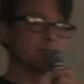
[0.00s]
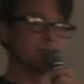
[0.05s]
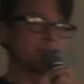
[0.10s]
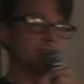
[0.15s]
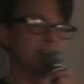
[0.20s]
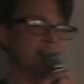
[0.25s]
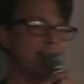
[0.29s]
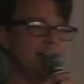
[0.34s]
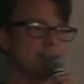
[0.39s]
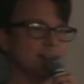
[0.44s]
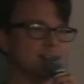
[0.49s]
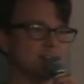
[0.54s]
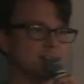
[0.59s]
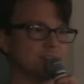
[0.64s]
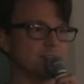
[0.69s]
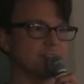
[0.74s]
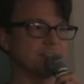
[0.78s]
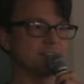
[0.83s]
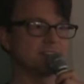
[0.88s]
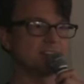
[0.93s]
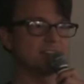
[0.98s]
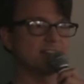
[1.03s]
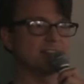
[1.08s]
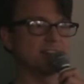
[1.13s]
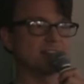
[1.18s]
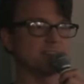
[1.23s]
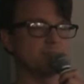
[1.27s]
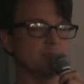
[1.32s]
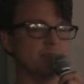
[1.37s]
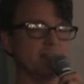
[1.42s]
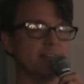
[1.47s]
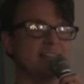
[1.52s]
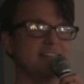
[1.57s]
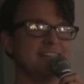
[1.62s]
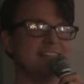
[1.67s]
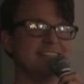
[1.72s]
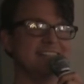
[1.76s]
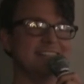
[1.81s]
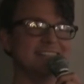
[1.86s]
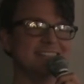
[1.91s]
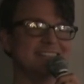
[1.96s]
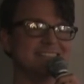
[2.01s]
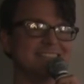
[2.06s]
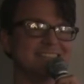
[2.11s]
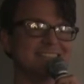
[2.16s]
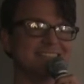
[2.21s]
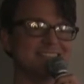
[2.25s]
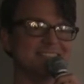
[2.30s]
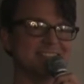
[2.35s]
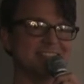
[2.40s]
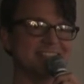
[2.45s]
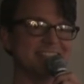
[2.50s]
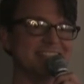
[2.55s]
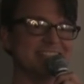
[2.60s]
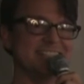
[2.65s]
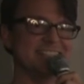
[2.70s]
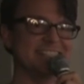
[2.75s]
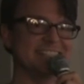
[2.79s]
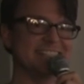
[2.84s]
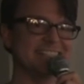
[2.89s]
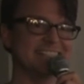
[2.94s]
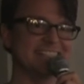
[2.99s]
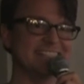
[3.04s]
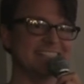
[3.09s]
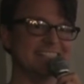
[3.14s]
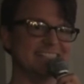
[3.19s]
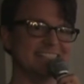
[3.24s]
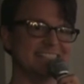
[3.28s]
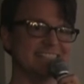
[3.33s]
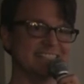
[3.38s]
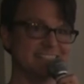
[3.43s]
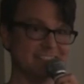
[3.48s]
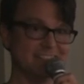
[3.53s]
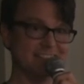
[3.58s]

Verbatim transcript: we've had is just explaining this idea that